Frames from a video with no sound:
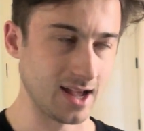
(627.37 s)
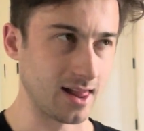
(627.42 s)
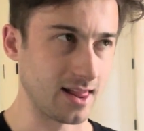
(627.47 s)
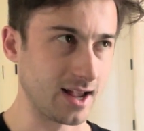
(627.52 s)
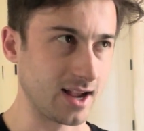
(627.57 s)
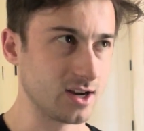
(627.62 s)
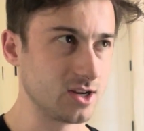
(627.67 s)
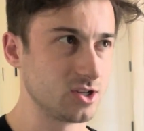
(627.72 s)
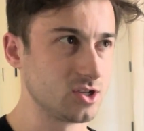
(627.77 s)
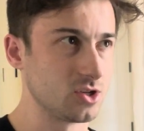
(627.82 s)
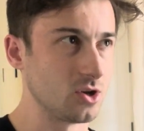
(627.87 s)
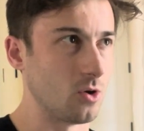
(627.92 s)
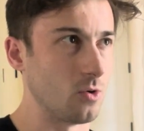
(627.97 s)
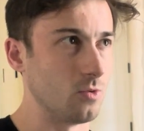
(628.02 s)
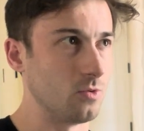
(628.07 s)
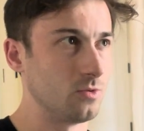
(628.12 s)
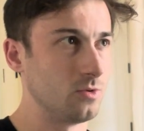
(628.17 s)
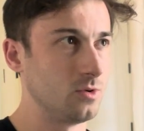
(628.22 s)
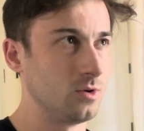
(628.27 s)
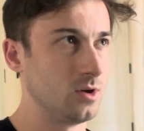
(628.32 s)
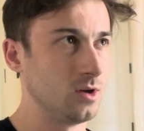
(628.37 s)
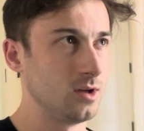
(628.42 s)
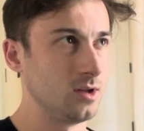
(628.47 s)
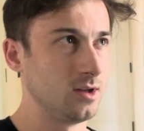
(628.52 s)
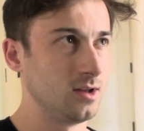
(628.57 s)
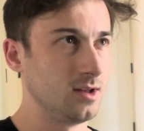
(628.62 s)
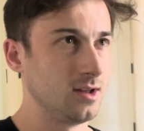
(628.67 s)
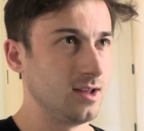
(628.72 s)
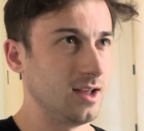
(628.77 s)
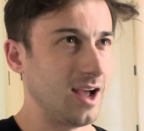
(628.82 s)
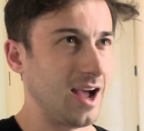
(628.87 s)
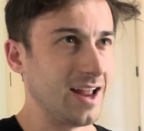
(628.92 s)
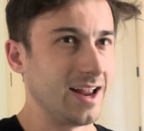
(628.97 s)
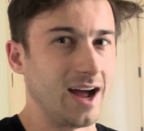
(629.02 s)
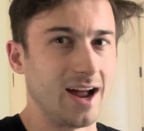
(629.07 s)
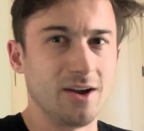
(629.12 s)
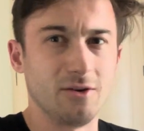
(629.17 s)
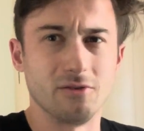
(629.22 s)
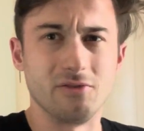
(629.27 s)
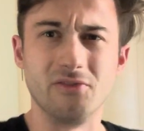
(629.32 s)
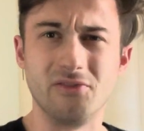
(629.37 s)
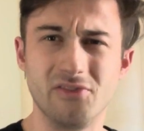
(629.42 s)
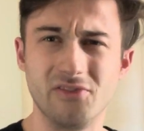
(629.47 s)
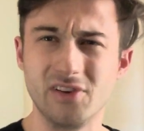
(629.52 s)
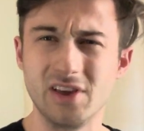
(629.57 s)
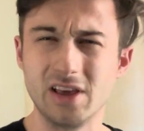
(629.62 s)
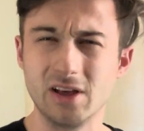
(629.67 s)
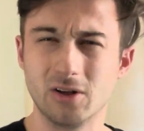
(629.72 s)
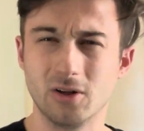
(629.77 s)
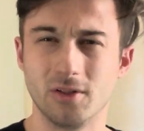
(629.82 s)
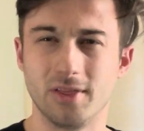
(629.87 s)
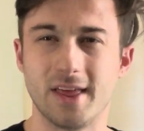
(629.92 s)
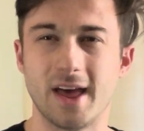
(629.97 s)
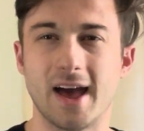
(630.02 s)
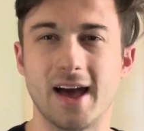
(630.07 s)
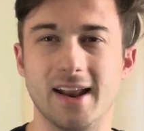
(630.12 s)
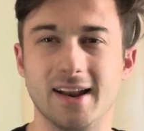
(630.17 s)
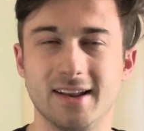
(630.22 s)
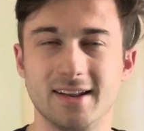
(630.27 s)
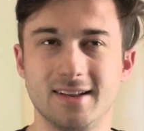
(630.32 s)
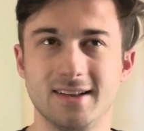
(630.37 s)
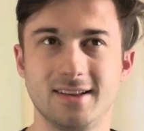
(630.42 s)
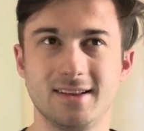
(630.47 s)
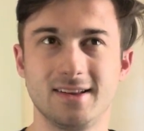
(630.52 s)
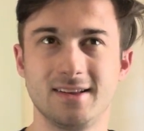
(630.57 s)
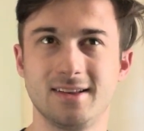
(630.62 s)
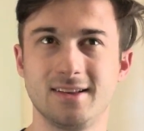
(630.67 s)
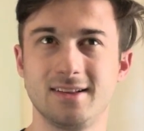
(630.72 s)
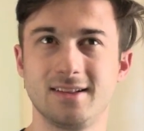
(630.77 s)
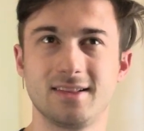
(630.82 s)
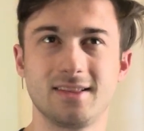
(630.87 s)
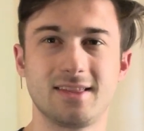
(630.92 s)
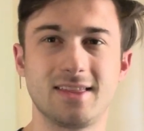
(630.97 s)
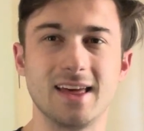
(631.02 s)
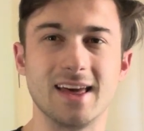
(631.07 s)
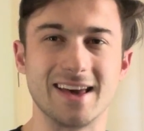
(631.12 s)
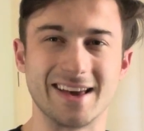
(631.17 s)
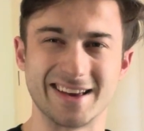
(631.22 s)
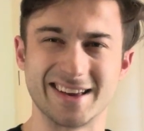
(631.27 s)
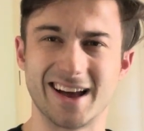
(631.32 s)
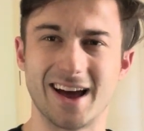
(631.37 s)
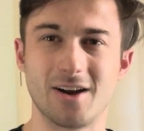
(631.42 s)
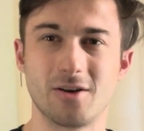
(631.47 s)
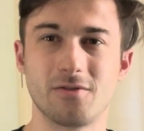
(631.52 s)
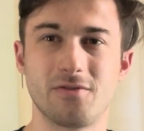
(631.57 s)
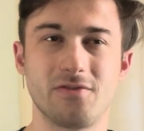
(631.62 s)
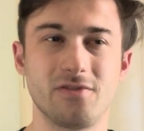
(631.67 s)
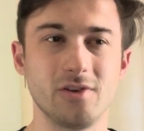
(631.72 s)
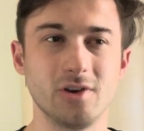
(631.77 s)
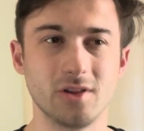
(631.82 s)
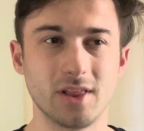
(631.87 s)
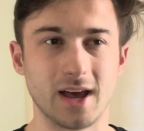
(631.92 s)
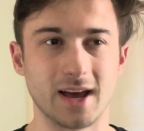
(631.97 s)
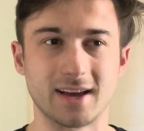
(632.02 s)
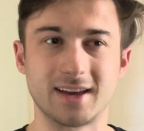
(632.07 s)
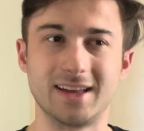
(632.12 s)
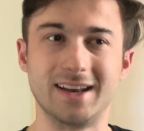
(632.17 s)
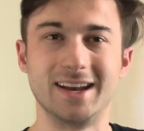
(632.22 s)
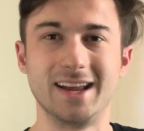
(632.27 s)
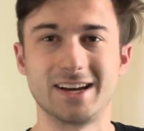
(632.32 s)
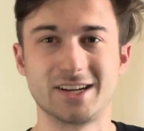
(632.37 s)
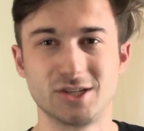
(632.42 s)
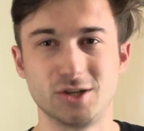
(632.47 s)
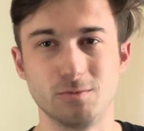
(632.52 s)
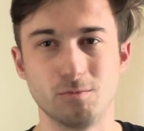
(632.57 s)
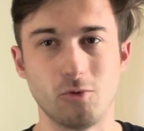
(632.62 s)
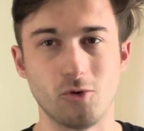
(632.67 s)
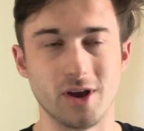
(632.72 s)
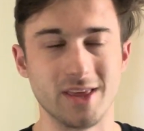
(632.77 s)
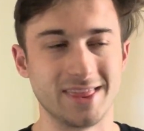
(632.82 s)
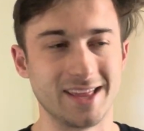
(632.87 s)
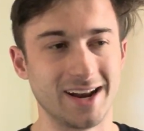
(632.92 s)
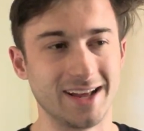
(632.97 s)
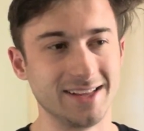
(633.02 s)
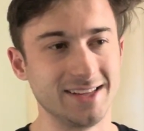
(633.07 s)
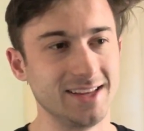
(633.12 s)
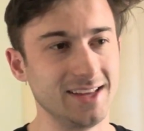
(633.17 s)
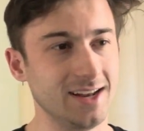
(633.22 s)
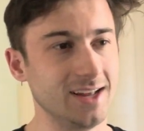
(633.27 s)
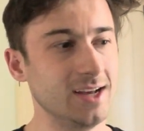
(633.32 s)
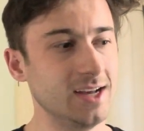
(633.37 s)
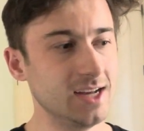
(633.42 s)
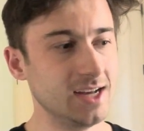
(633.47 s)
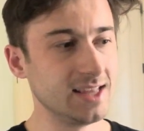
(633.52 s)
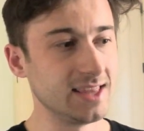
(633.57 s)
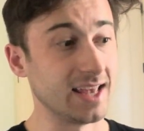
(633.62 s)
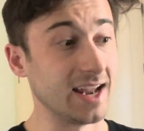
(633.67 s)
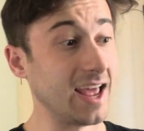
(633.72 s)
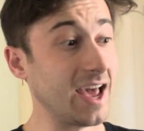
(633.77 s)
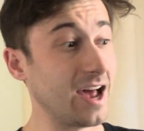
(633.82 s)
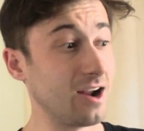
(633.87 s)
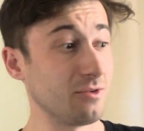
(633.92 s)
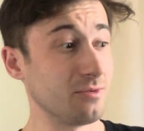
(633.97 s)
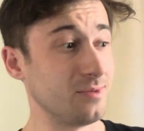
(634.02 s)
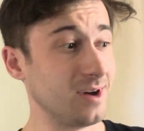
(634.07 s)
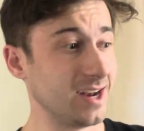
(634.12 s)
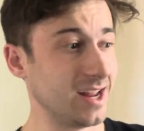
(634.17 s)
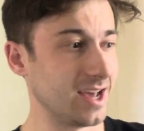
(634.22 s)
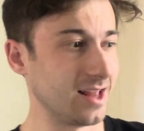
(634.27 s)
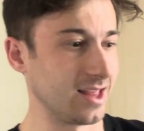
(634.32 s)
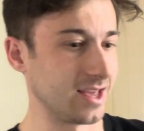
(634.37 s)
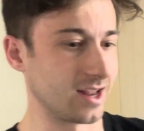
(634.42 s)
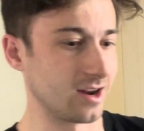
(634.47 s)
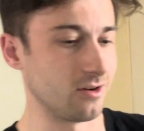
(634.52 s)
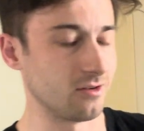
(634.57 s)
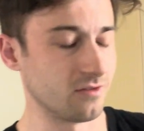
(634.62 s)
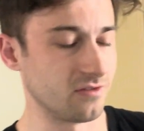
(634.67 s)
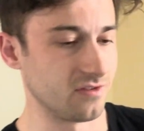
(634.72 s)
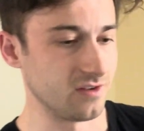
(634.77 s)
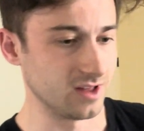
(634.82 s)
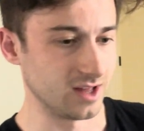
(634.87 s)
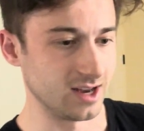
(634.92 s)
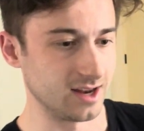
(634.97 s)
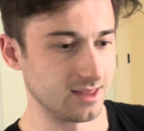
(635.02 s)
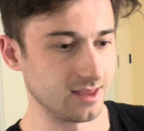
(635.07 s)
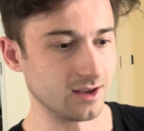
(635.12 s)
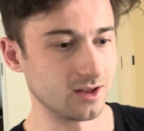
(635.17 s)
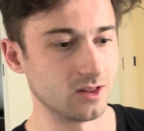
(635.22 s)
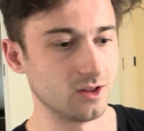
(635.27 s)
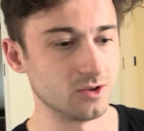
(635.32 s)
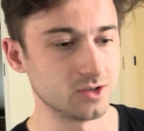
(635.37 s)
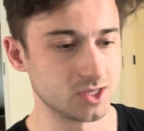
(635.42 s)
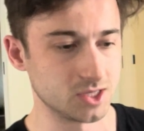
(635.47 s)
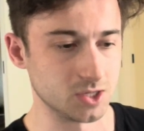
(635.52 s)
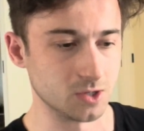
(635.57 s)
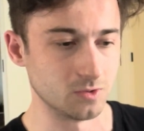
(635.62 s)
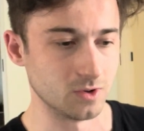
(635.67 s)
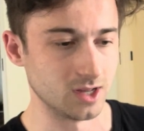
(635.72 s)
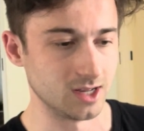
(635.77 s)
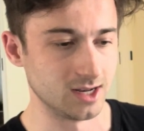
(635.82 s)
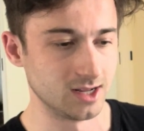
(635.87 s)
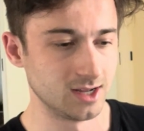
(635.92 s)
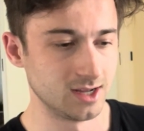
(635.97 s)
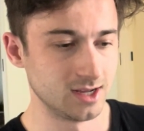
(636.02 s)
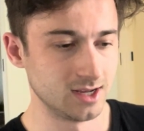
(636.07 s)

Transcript: Like I just don't. I don't feel that thing. I don't feel that connection point that I had with my dad. Like I don't feel anything close to it.